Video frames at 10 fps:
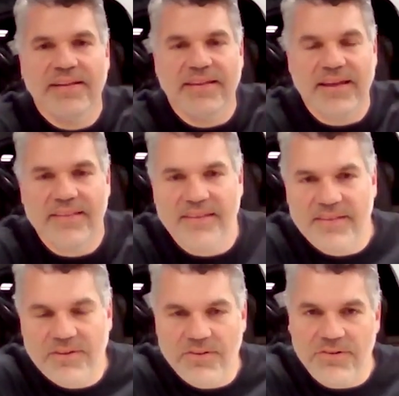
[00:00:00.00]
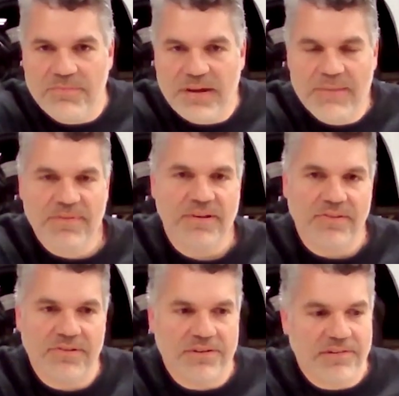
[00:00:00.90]
and it holds your map
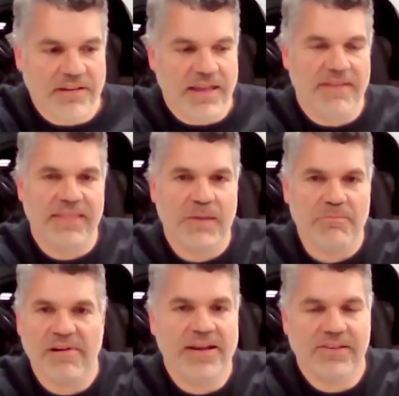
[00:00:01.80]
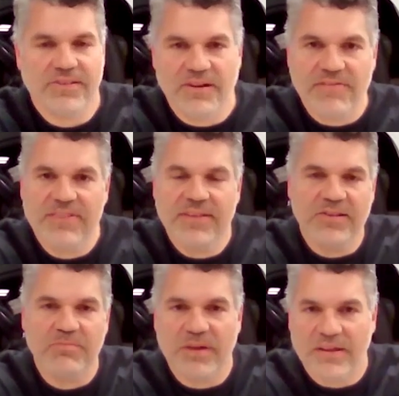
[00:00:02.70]
sensor in that bracket. So
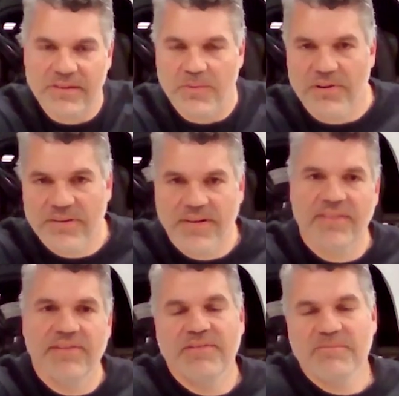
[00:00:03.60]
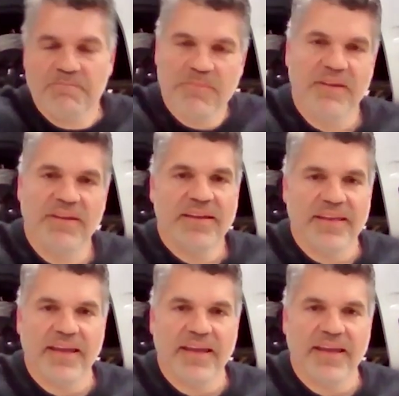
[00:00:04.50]
everything's meant to work together. And it's